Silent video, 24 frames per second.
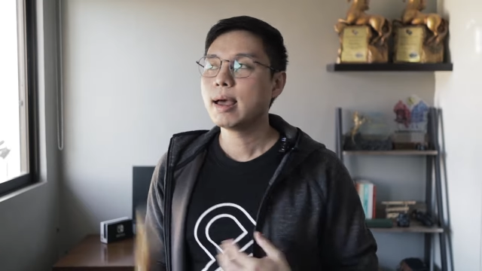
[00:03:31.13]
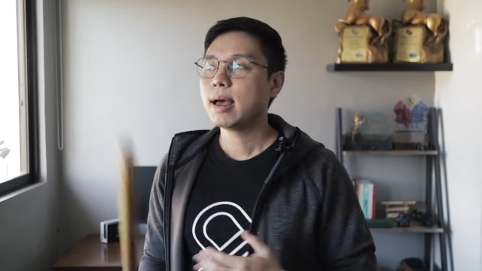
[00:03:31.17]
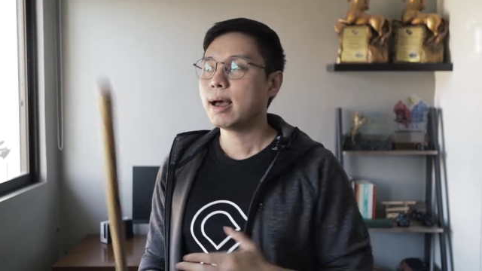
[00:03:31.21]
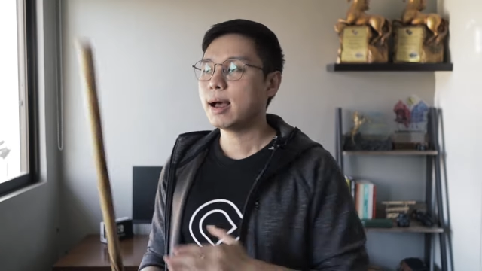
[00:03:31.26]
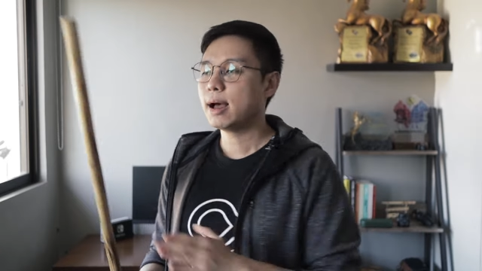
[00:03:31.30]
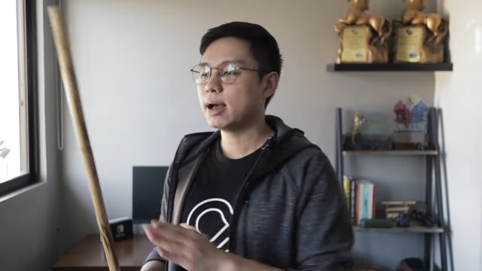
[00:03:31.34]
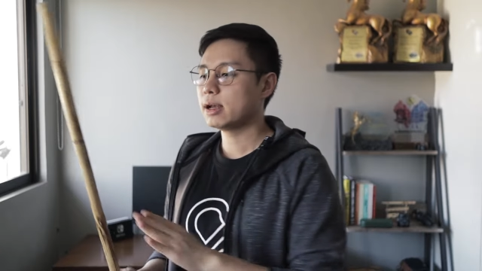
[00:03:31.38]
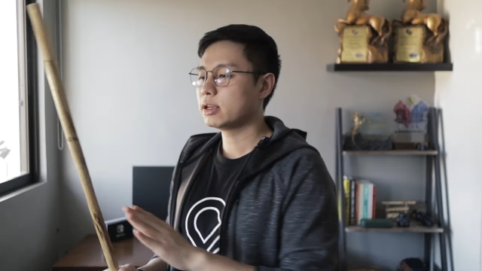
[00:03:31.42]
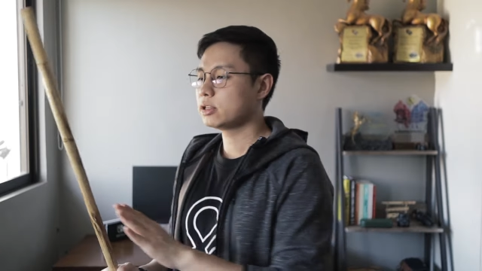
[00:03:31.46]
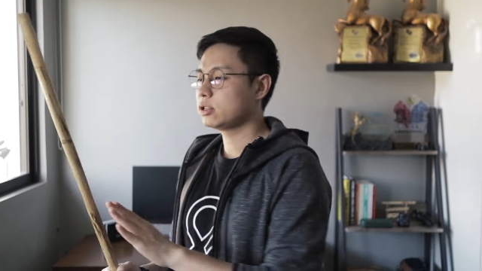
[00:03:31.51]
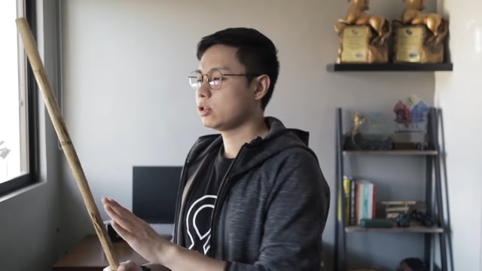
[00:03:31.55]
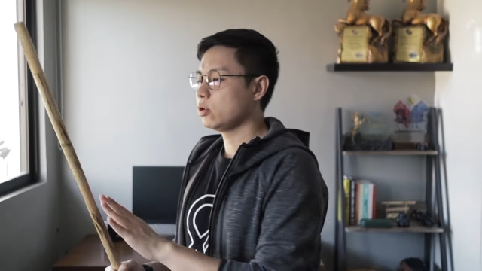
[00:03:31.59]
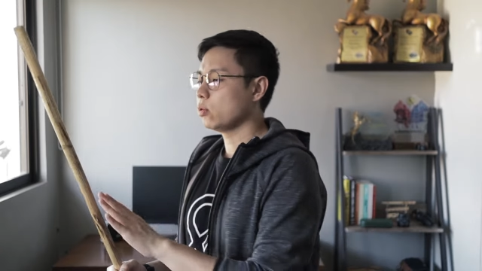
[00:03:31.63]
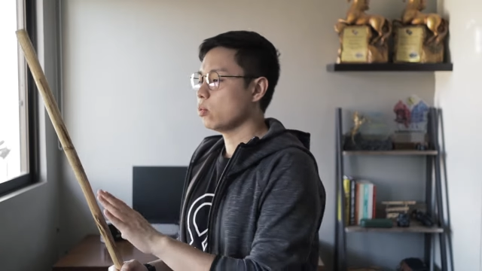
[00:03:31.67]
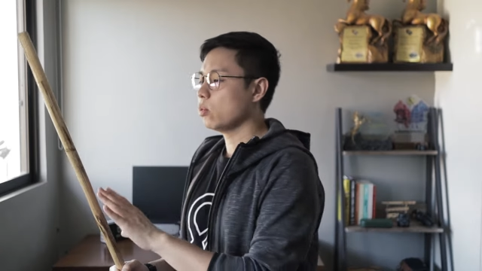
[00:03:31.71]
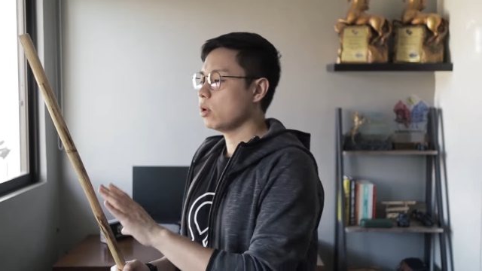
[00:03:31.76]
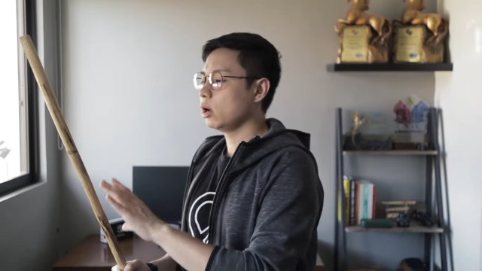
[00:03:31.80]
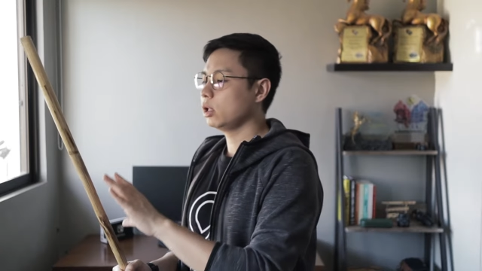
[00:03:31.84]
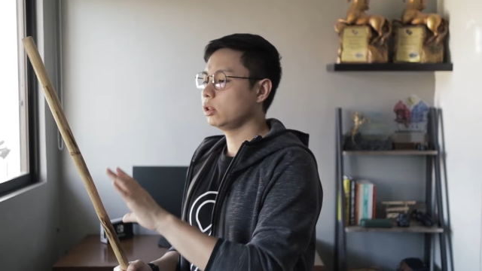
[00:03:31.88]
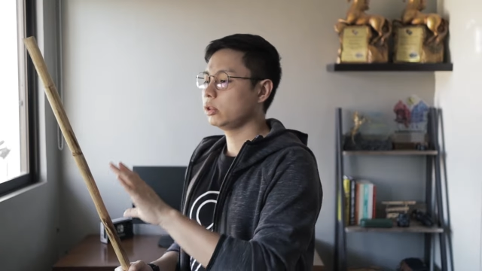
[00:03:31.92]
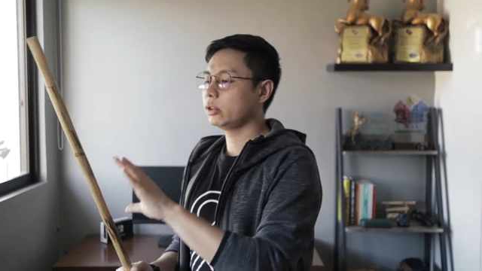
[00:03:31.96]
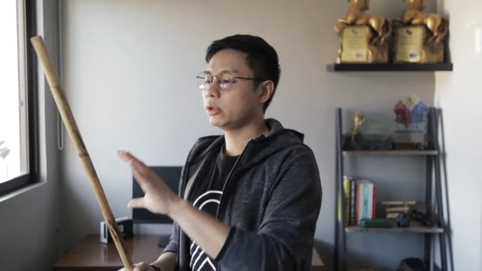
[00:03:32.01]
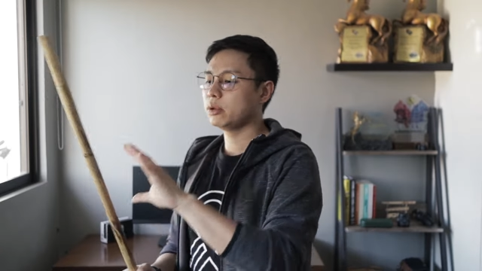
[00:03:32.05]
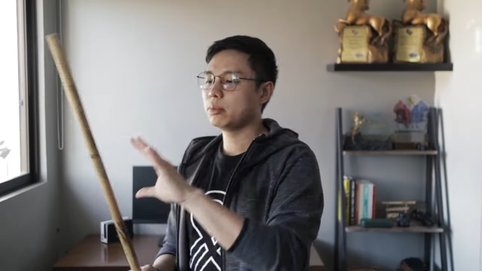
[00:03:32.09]
as you
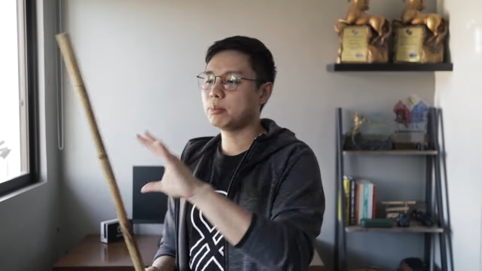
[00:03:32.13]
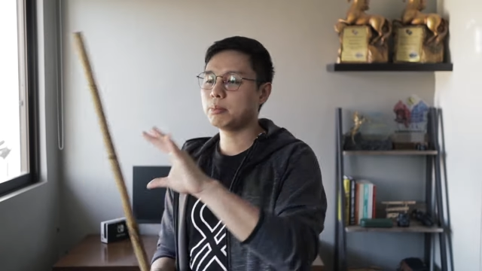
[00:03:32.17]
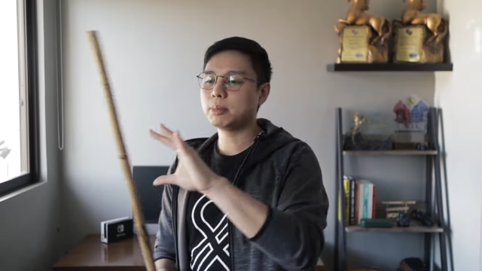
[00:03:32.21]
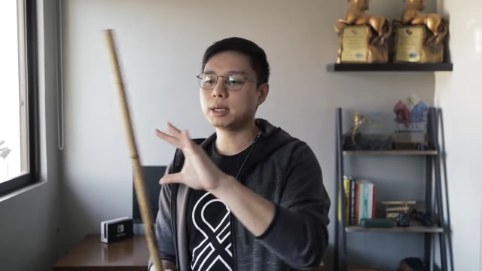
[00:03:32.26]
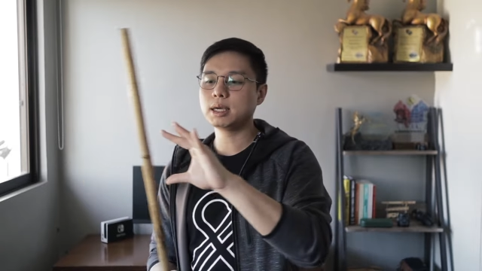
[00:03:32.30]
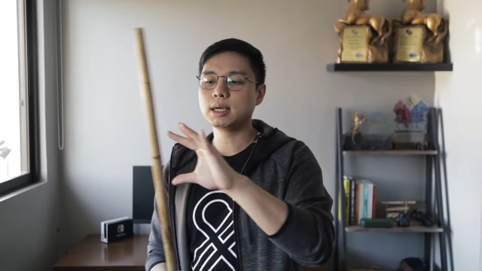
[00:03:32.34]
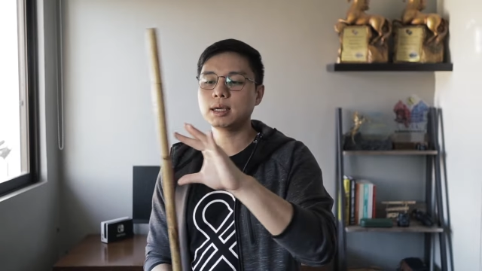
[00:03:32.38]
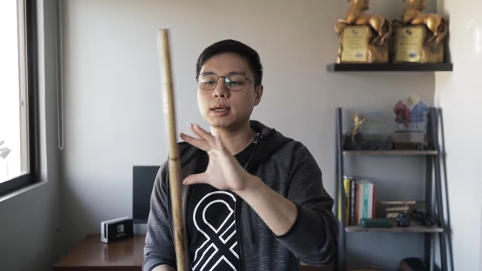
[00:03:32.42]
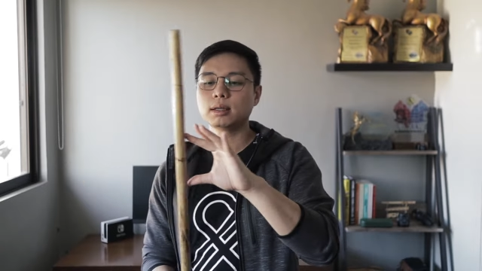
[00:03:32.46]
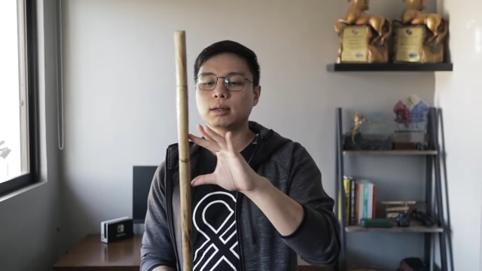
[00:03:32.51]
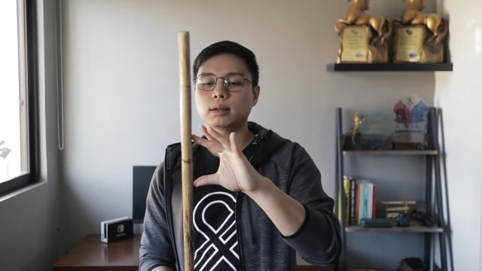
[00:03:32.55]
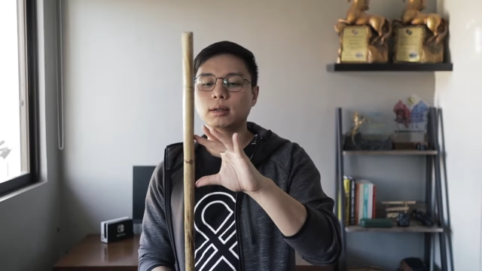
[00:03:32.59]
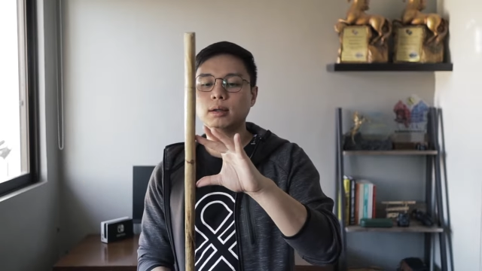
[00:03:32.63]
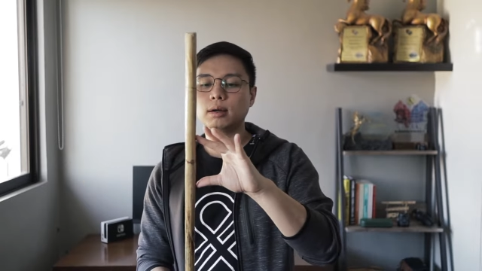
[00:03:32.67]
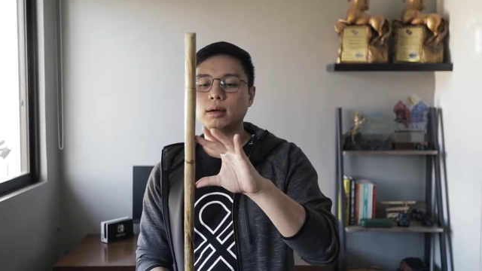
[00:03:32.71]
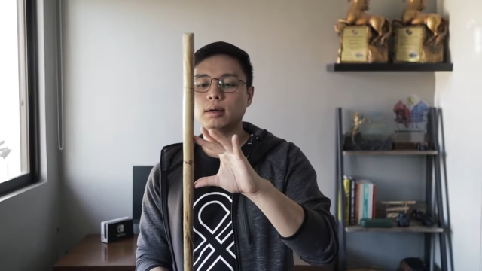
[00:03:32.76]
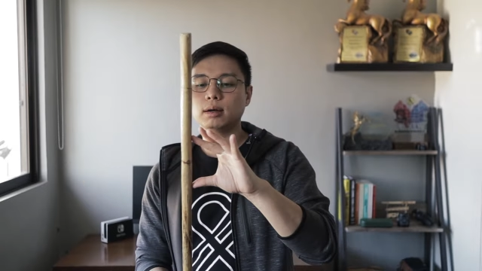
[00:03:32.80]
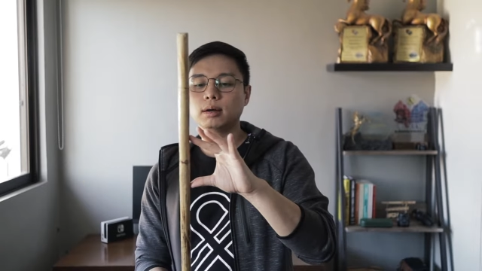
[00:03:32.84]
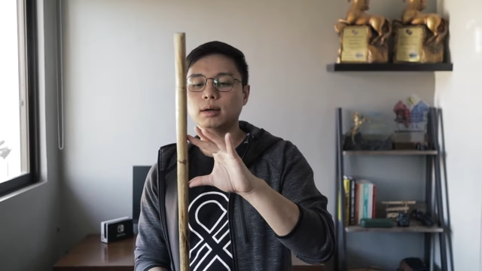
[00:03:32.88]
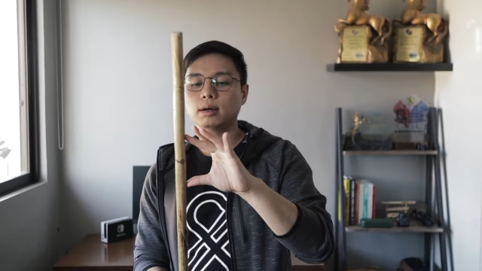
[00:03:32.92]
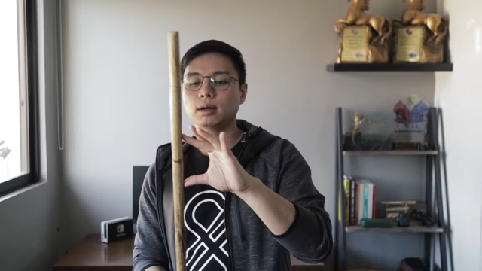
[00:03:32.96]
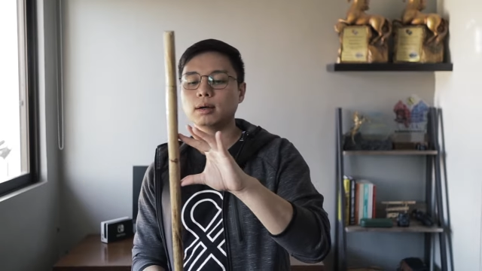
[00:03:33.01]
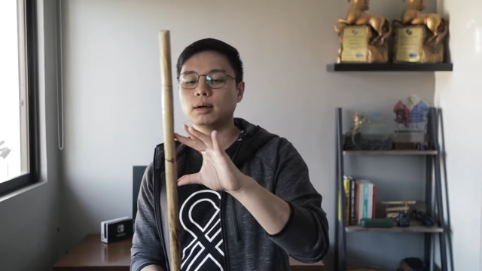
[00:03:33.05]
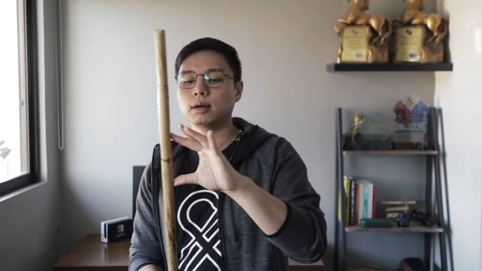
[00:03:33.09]
want to meet
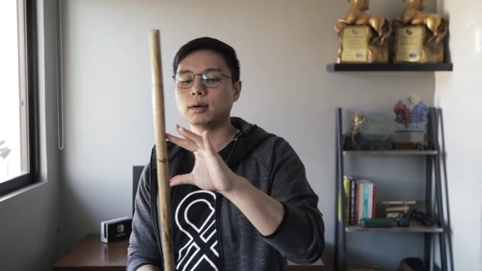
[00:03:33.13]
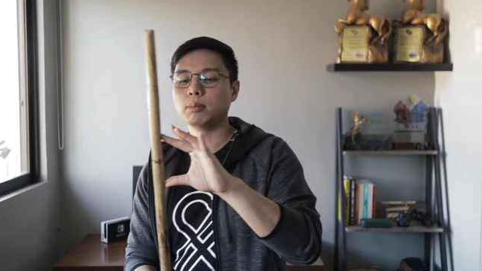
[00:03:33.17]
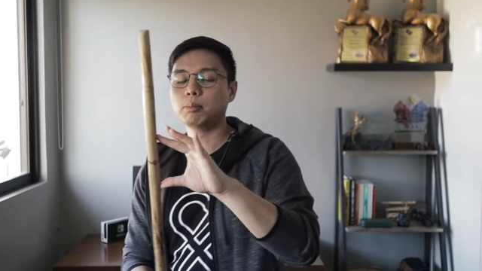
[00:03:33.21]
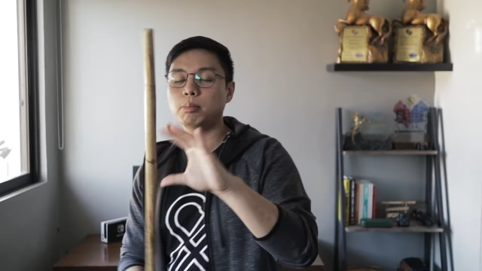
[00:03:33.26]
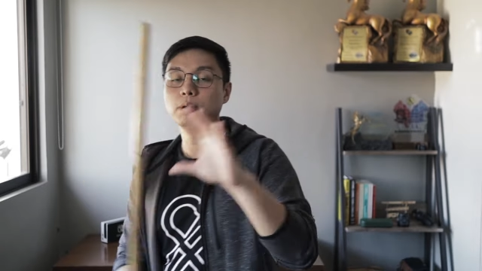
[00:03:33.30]
a